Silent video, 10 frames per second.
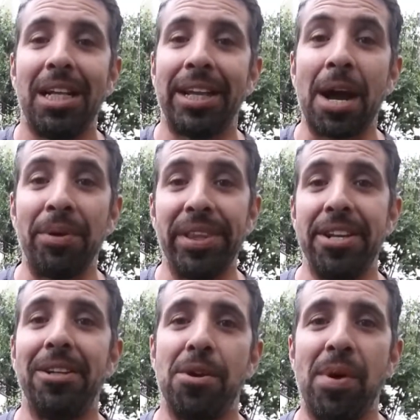Like I would
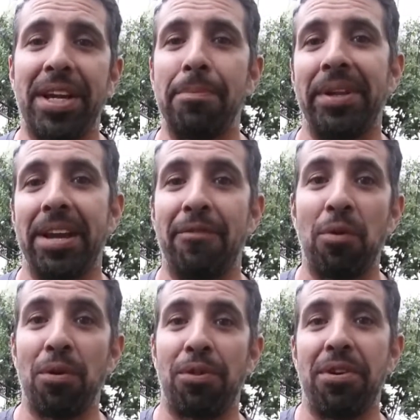literally wake up like at
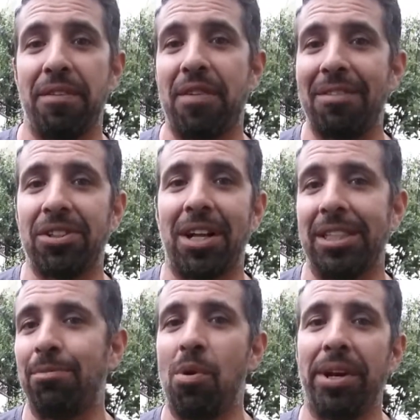4:30, 5 o'clock
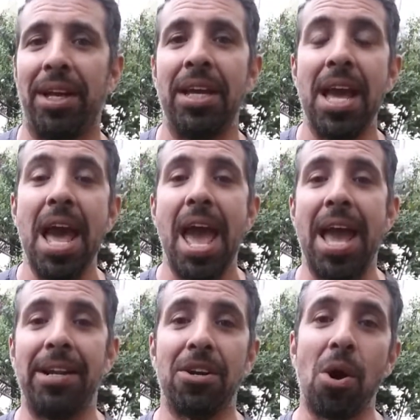in the morning,
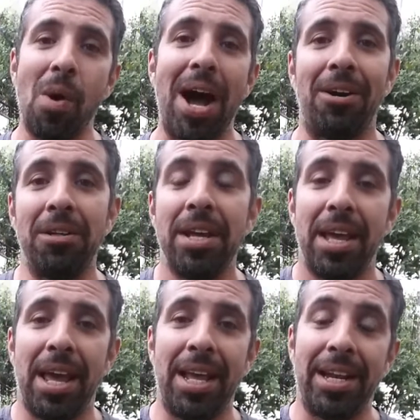and go out
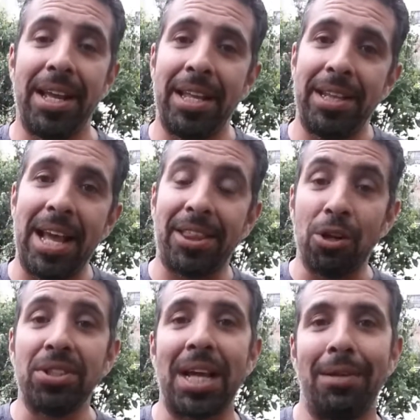and and at
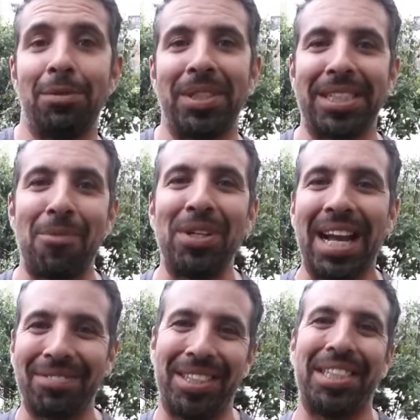those times because I
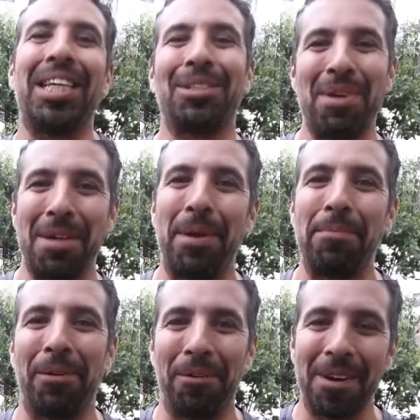wouldn't have to see as many
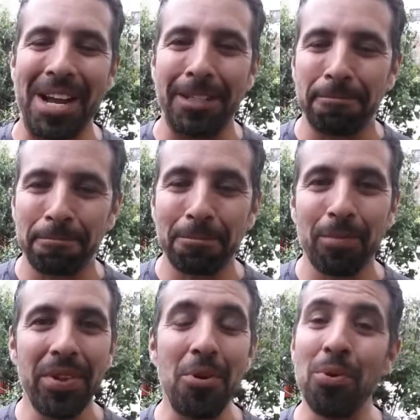people, right?
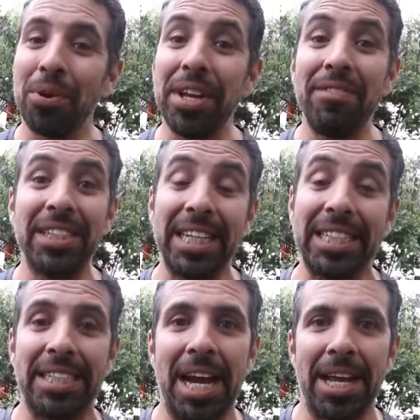Or even
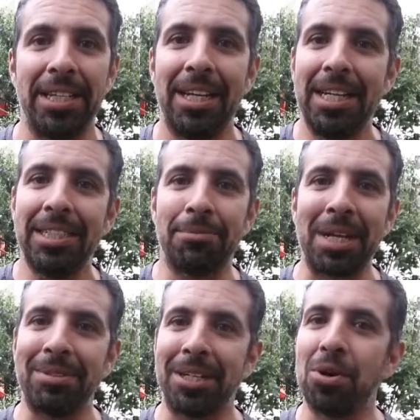late at night.
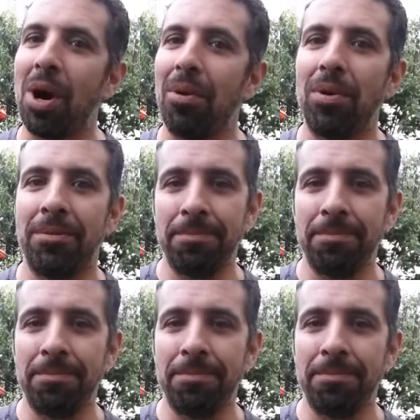Sometimes I'd go out.